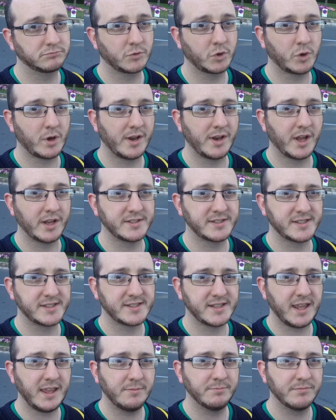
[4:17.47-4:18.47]
Quite nice to
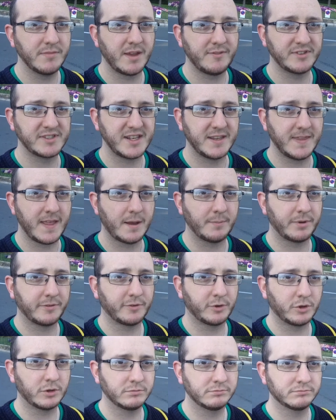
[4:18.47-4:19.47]
see, never seen that
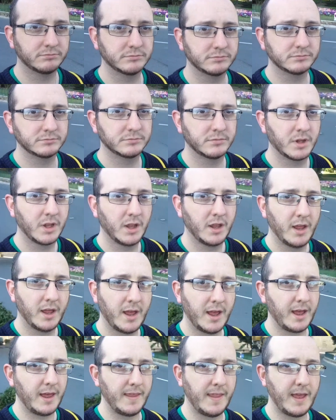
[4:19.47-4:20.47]
before.
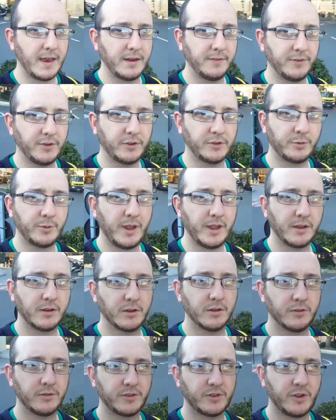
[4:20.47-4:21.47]
And then if you
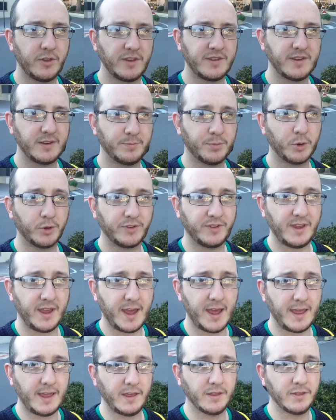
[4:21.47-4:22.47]
swing, so this is
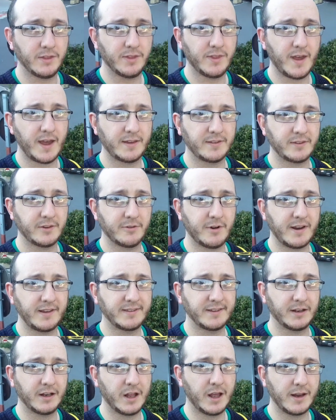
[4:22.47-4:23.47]
Portier, that's the
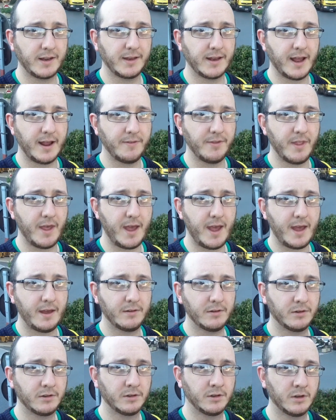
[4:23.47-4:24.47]
racing line down there.
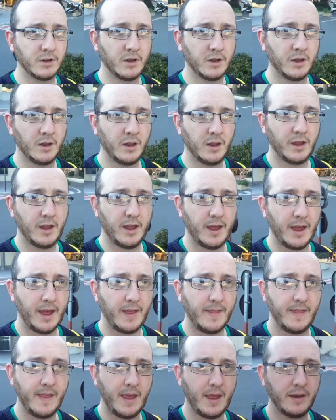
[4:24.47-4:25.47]

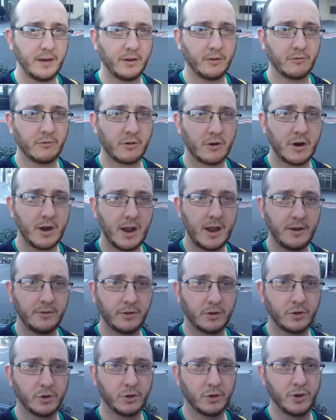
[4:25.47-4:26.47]
And then round
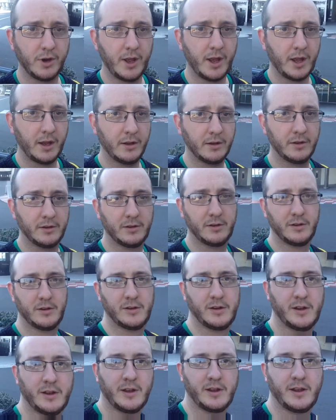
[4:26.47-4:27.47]
the corner
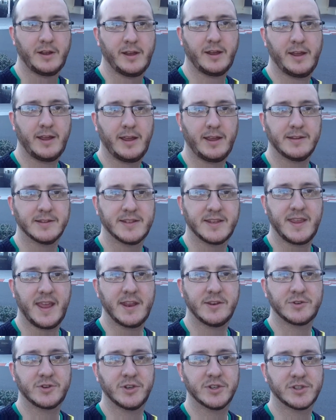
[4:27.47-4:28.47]
into the
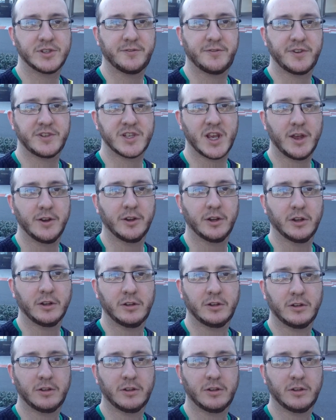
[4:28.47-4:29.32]
entrance of the tunnel.